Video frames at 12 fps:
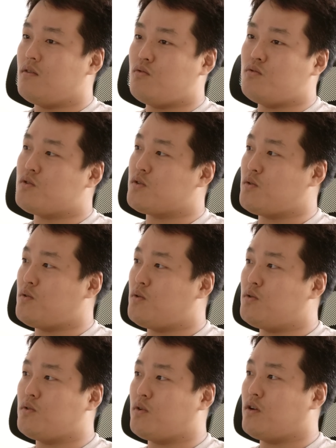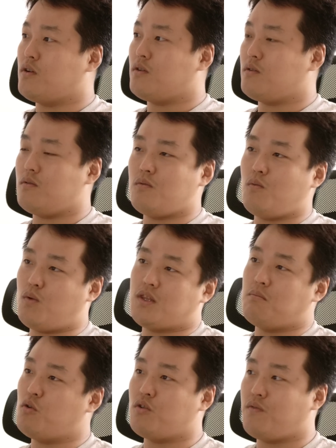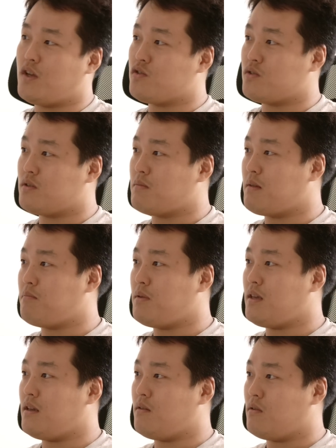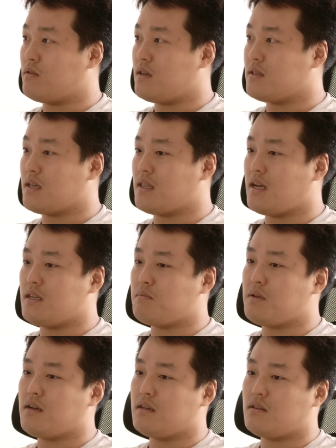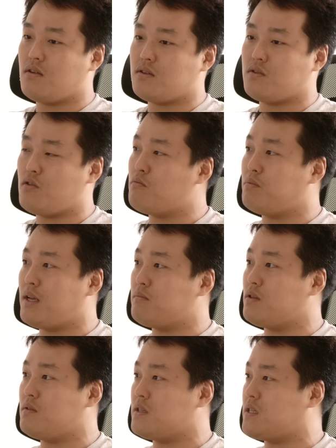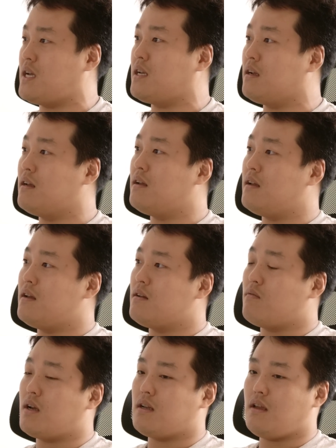who sold or what the motivations might be or things like that is because there's no blame to assign, right?